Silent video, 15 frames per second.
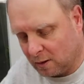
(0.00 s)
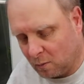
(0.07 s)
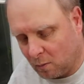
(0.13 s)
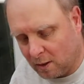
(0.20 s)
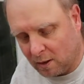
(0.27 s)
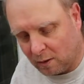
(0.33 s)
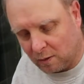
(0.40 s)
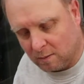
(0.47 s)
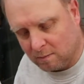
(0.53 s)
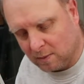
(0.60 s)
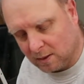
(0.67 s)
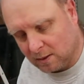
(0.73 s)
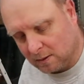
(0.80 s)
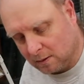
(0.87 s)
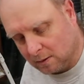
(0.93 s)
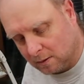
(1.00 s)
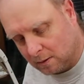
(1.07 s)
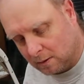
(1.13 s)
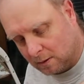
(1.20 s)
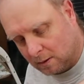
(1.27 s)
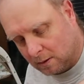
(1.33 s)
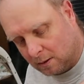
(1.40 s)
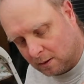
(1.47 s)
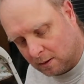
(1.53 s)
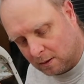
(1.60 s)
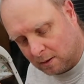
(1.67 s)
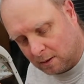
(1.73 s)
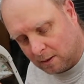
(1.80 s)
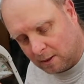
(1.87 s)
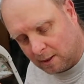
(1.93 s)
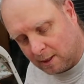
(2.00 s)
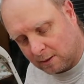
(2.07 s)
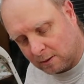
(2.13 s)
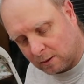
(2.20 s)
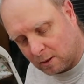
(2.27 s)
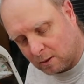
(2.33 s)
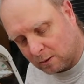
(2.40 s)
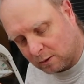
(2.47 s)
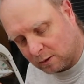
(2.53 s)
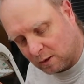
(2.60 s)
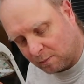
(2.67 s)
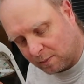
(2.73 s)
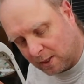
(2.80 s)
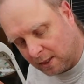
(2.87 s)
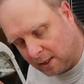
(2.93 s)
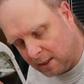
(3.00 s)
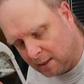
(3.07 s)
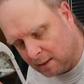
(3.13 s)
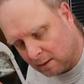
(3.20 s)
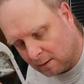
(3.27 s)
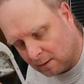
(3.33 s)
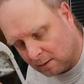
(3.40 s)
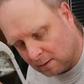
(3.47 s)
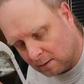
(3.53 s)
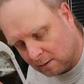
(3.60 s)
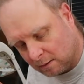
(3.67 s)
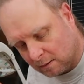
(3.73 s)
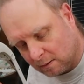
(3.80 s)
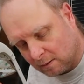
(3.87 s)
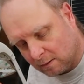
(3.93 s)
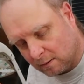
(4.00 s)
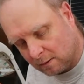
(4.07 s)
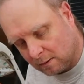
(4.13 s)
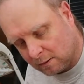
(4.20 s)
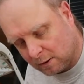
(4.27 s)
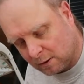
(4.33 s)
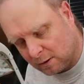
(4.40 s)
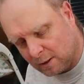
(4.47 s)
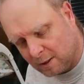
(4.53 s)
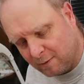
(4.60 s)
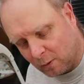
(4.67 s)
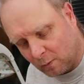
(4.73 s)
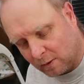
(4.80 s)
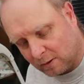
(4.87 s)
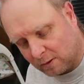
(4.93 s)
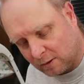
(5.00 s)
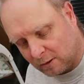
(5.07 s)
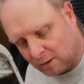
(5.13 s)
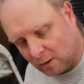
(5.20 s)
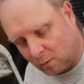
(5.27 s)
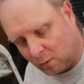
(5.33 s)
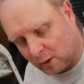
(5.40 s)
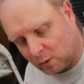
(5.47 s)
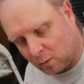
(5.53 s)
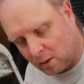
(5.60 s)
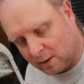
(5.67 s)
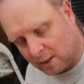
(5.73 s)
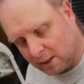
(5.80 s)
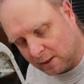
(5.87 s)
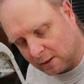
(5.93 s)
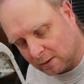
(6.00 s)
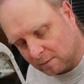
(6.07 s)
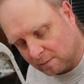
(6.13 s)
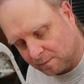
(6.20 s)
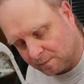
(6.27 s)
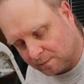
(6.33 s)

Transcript: So one of them has got to be the steering one, so I don't know which one that is.